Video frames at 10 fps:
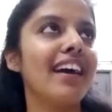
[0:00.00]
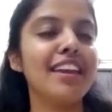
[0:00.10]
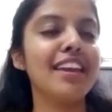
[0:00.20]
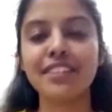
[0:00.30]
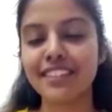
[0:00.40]

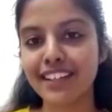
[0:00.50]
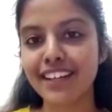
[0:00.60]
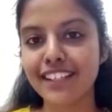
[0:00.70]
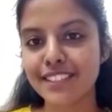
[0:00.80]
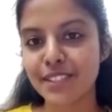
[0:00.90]
even the
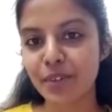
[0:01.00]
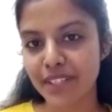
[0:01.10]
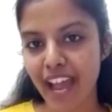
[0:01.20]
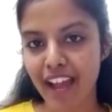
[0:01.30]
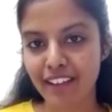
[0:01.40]
girls
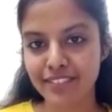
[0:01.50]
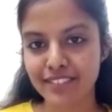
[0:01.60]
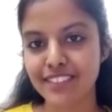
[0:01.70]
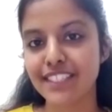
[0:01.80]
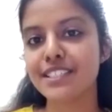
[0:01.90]
don't have
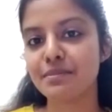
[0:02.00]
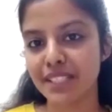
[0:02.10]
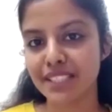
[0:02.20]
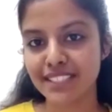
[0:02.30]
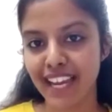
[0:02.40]
this
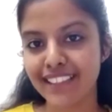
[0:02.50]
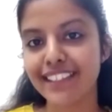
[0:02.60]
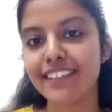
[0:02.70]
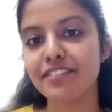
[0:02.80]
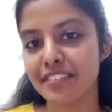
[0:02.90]
much style
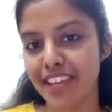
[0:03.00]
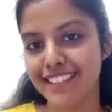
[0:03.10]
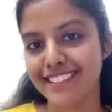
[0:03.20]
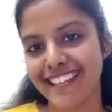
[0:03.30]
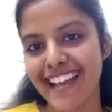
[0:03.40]
that Vivek sir